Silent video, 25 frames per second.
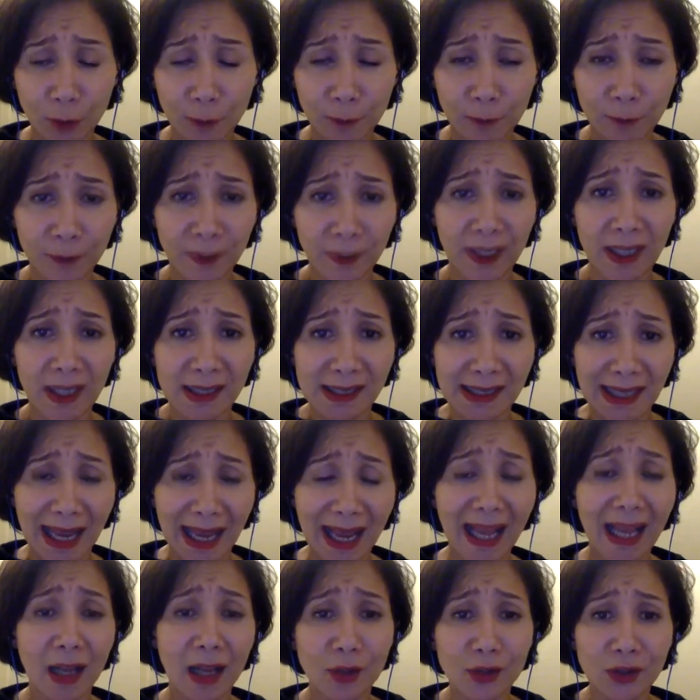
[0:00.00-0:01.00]
fears
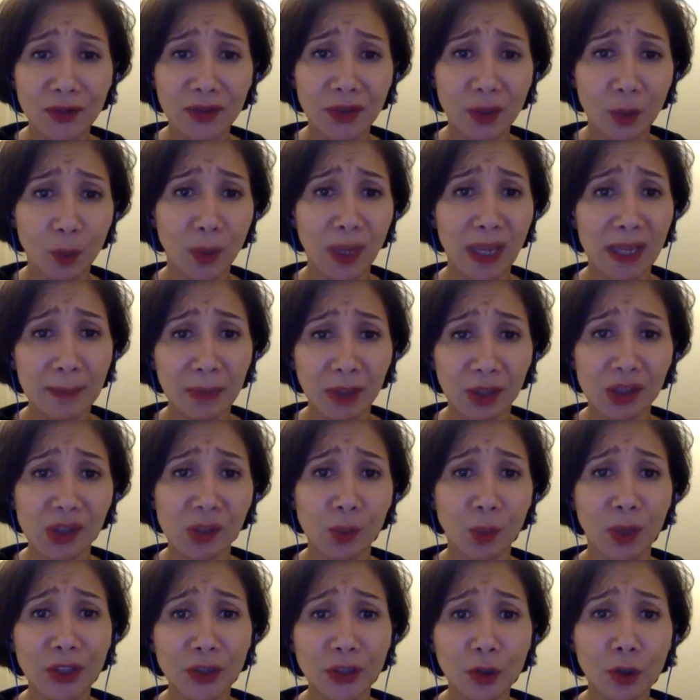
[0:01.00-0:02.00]
out of the way, because
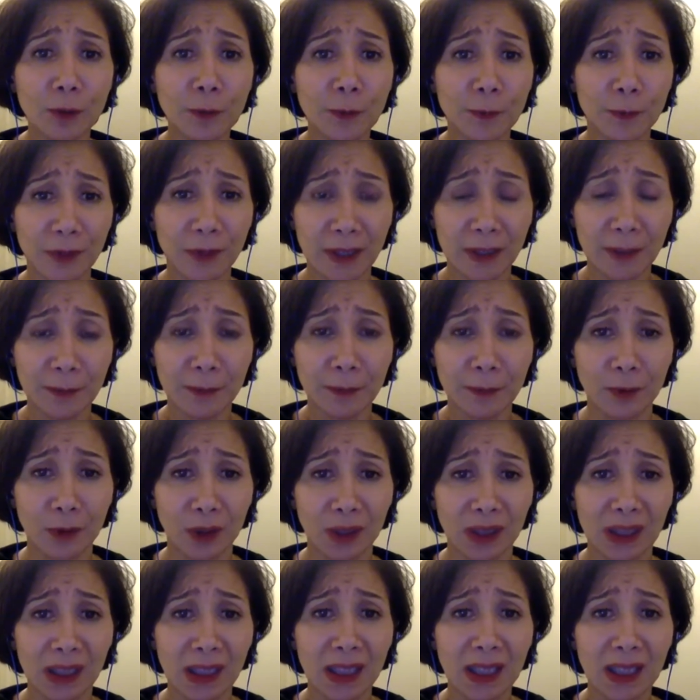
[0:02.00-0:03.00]
when you're
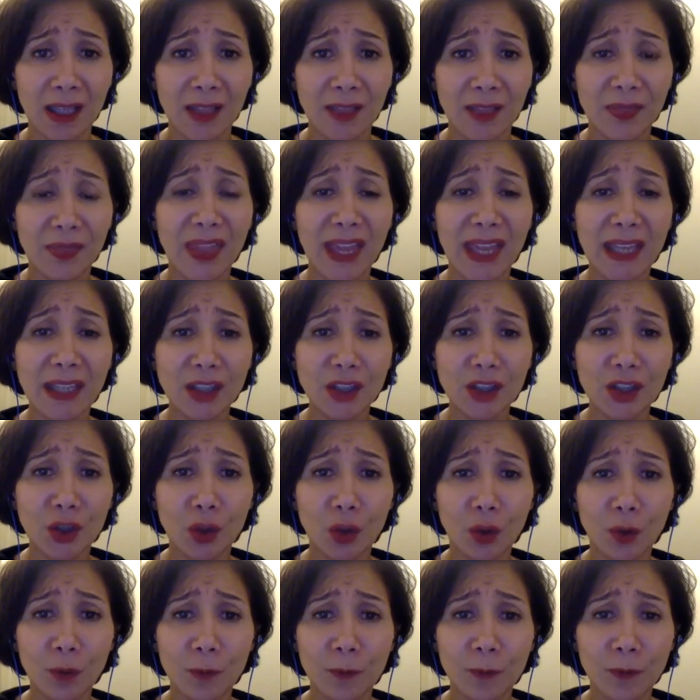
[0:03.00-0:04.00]
fearful, then
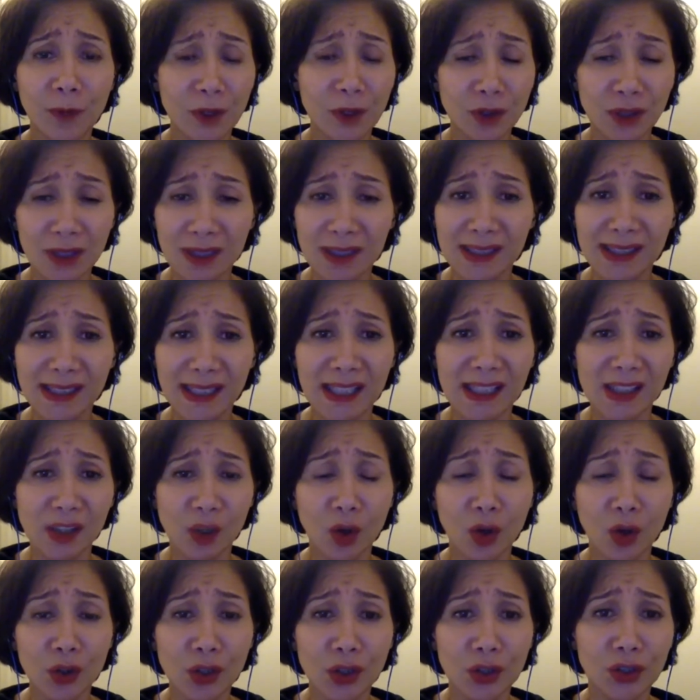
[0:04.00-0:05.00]
your focus is
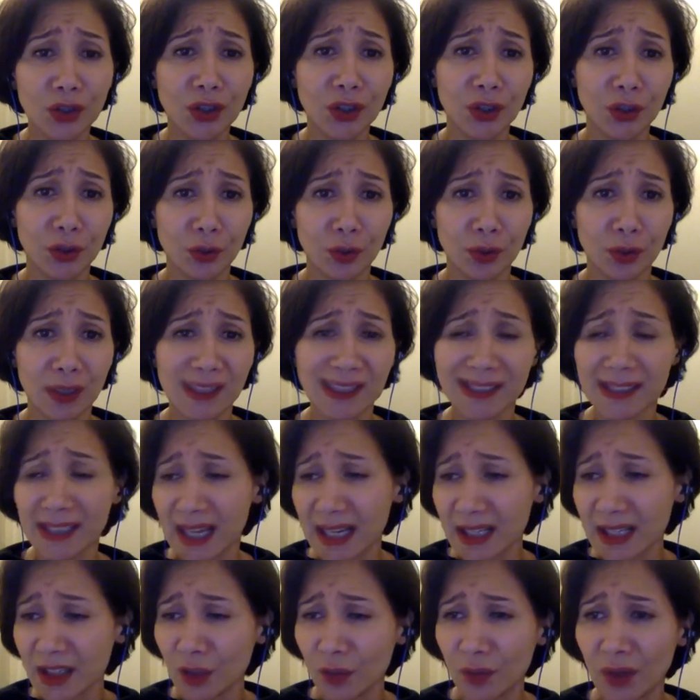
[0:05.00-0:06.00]
on you,
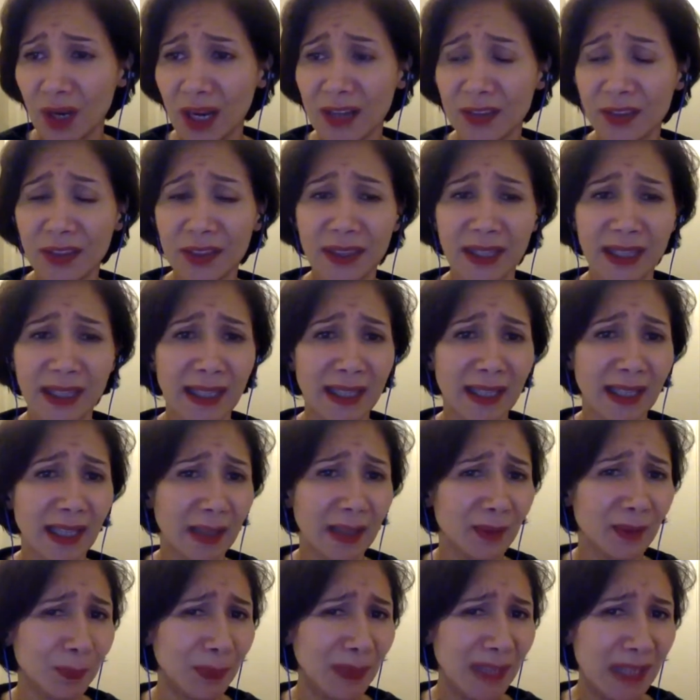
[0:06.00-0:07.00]
saying the right thing,
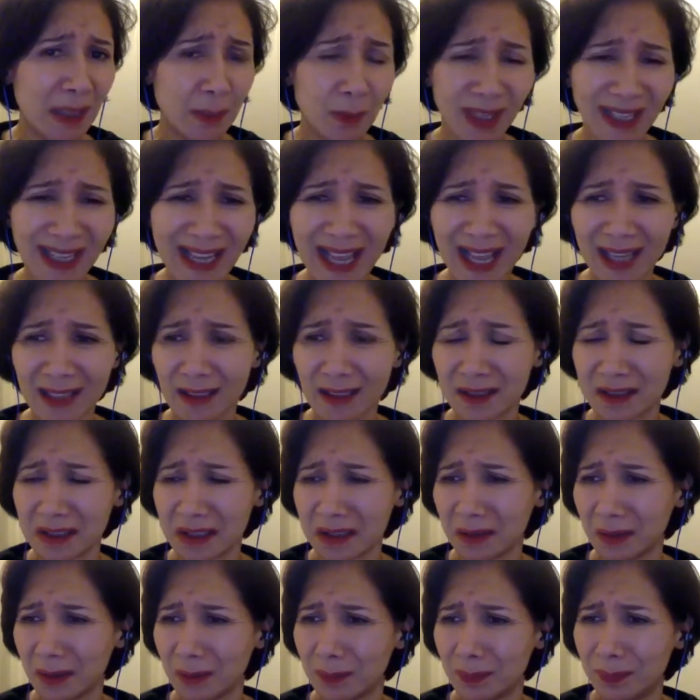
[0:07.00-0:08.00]
being
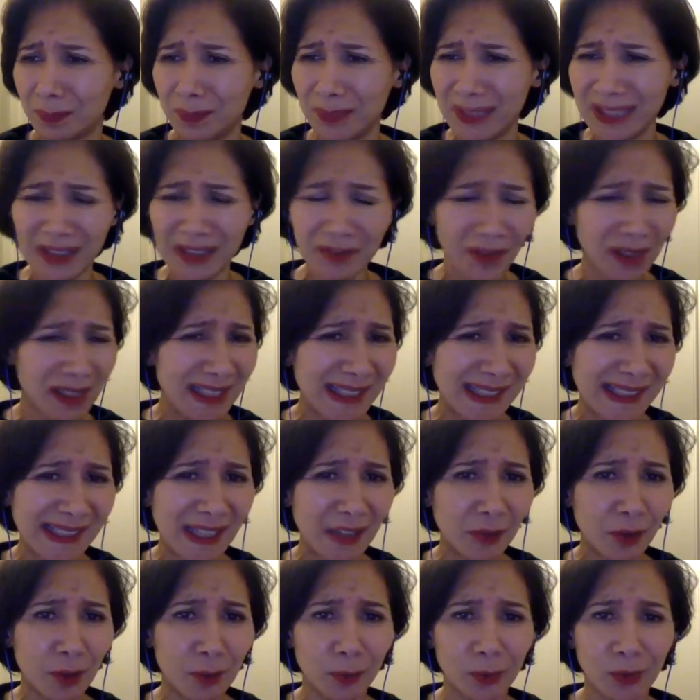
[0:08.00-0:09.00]
mechanical, being very
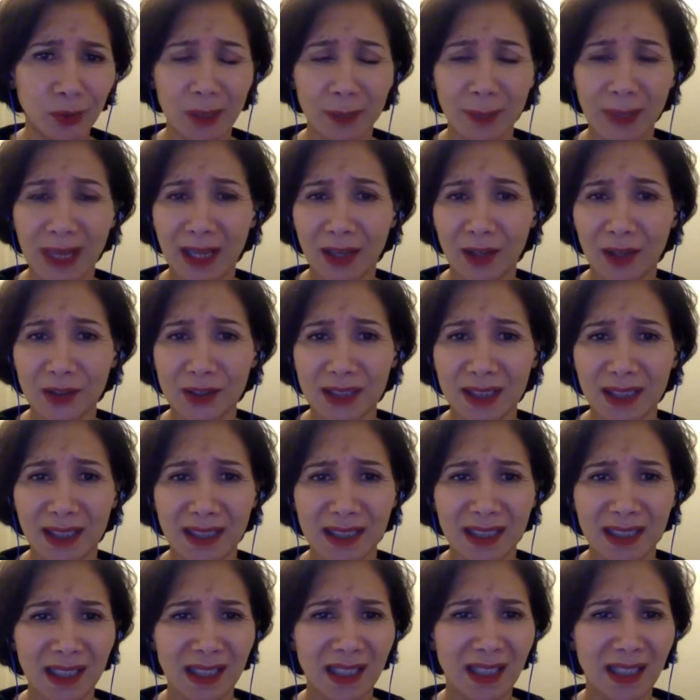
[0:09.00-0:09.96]
cerebral about it,